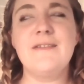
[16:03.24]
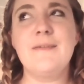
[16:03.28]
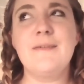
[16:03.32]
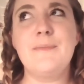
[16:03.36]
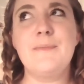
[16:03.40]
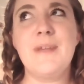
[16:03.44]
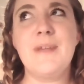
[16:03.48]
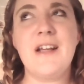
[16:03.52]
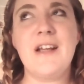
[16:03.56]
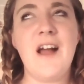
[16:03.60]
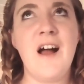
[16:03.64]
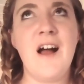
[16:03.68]

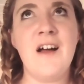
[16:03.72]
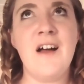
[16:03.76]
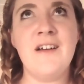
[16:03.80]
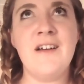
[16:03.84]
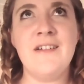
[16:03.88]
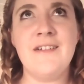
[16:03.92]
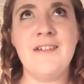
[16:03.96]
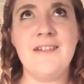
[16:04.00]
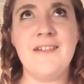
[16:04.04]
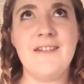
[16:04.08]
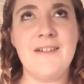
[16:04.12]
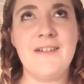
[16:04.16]

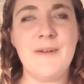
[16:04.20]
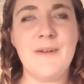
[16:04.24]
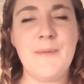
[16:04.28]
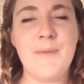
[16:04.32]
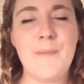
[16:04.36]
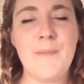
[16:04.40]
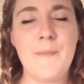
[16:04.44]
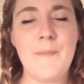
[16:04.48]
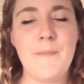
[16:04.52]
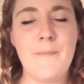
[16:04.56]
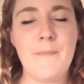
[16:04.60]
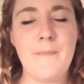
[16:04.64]
Because
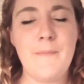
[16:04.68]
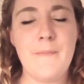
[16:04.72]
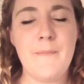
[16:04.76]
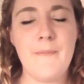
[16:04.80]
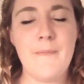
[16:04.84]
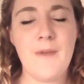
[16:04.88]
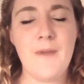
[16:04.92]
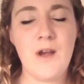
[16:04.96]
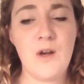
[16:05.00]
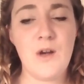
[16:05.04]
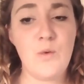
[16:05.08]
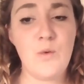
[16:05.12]

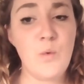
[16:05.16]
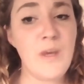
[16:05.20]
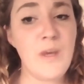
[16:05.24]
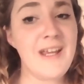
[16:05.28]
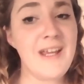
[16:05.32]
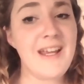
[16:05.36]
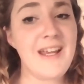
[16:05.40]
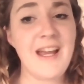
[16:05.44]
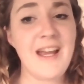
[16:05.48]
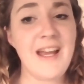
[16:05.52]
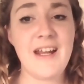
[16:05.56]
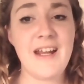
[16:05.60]
we
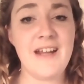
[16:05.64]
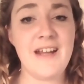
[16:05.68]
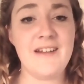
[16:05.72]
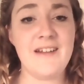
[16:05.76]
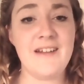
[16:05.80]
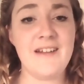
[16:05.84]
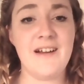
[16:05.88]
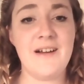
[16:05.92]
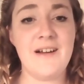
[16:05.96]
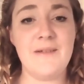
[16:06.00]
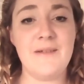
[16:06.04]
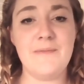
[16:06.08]
can end
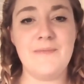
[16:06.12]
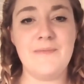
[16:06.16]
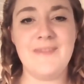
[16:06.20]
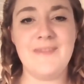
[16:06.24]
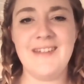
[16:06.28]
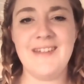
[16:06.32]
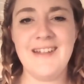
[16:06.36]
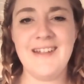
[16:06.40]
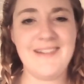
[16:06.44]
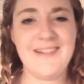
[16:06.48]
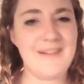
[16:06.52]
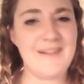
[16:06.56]
up
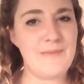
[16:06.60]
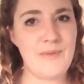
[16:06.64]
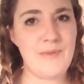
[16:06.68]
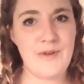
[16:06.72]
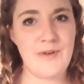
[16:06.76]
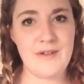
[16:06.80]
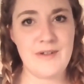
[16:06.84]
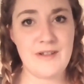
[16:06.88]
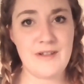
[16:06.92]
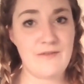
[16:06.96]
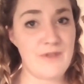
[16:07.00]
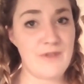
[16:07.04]

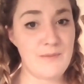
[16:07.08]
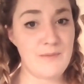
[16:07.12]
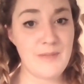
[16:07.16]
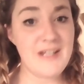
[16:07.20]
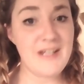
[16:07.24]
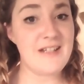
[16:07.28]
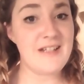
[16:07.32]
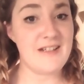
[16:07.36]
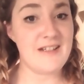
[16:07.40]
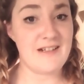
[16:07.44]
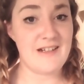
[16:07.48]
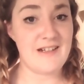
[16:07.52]
disappointed
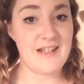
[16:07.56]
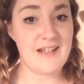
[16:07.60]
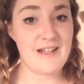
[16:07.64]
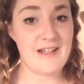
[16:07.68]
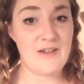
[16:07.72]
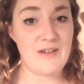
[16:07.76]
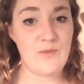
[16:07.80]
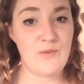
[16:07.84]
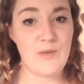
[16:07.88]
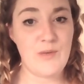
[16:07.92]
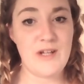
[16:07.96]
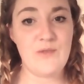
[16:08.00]

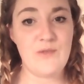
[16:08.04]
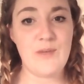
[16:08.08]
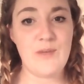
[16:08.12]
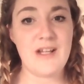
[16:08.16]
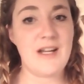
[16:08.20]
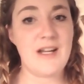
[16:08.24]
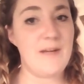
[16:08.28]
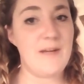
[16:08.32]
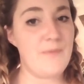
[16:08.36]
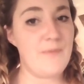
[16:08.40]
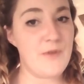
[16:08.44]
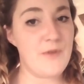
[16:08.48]
repeatedly when we
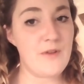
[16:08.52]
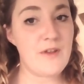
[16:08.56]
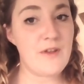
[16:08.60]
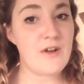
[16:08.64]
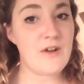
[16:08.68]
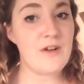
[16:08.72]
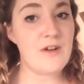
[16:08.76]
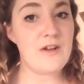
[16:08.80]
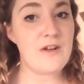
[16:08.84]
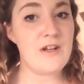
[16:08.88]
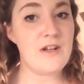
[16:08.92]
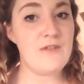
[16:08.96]
come to the
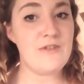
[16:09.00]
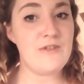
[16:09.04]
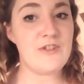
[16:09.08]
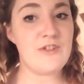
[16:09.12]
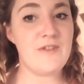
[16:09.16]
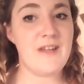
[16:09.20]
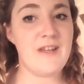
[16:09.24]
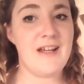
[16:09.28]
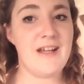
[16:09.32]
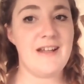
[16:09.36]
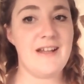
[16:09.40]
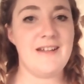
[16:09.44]

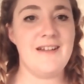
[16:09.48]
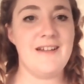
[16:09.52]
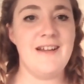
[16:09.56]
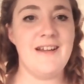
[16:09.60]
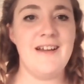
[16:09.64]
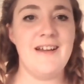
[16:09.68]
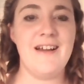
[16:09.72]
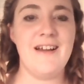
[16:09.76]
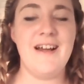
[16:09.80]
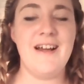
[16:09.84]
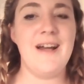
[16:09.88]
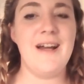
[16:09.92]
conclusion that
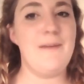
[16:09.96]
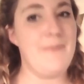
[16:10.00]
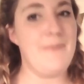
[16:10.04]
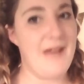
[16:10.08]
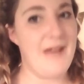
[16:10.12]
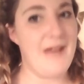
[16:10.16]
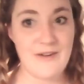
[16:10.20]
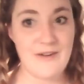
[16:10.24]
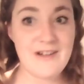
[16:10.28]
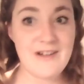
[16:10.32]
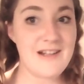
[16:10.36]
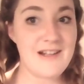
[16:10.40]

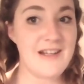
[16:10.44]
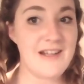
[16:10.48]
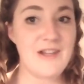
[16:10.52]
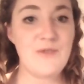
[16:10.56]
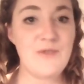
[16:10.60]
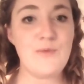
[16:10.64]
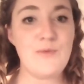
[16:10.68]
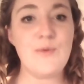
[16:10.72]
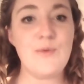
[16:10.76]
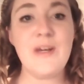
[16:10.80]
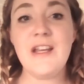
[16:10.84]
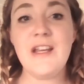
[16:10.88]

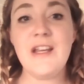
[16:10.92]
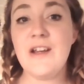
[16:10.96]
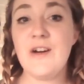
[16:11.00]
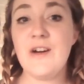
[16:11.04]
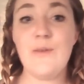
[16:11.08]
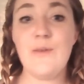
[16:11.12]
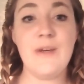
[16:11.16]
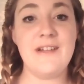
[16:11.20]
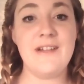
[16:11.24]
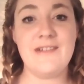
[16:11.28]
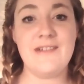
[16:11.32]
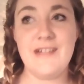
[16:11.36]
apparently we
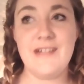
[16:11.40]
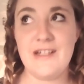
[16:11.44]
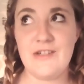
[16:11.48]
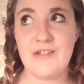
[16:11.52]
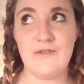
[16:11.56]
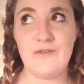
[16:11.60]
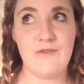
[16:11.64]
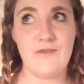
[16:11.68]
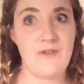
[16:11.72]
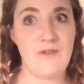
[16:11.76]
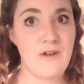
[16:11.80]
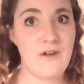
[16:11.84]
always need to
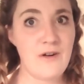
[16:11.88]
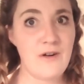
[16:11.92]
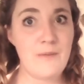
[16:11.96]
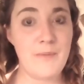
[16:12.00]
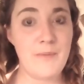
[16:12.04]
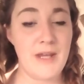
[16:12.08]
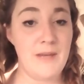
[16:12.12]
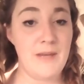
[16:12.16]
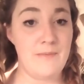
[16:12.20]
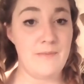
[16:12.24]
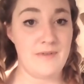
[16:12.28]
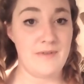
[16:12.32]
grow
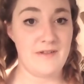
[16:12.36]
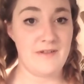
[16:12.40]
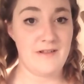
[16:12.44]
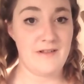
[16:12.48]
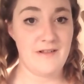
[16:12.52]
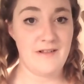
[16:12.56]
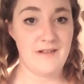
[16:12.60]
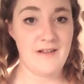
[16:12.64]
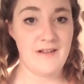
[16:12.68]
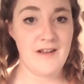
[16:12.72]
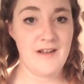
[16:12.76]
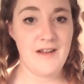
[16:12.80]

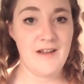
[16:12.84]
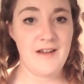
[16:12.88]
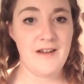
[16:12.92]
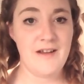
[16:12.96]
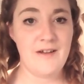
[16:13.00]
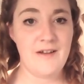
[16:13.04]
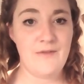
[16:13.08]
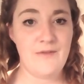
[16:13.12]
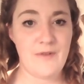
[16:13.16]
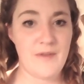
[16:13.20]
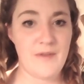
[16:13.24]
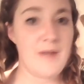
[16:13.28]
people
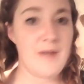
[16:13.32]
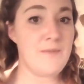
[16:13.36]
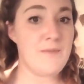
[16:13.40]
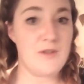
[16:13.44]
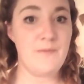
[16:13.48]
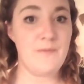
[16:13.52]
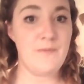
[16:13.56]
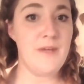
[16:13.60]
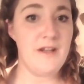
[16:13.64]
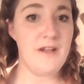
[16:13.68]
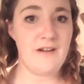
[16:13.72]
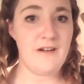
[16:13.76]
for them to
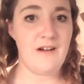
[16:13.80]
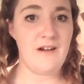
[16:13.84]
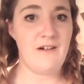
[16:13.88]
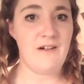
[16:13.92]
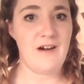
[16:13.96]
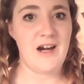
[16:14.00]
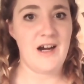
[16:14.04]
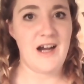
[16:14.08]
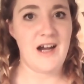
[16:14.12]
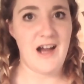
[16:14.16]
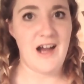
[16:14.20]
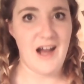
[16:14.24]
be in
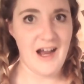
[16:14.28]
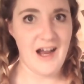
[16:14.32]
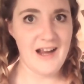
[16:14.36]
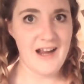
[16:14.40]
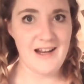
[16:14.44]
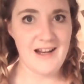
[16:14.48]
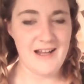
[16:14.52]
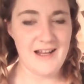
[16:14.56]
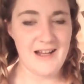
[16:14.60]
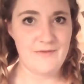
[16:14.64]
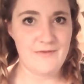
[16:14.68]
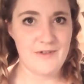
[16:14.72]
our eye
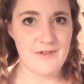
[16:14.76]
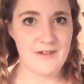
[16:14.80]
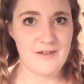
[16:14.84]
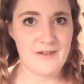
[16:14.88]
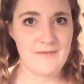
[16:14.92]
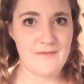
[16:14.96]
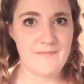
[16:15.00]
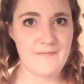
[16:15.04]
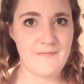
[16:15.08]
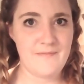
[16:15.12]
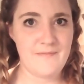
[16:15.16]
level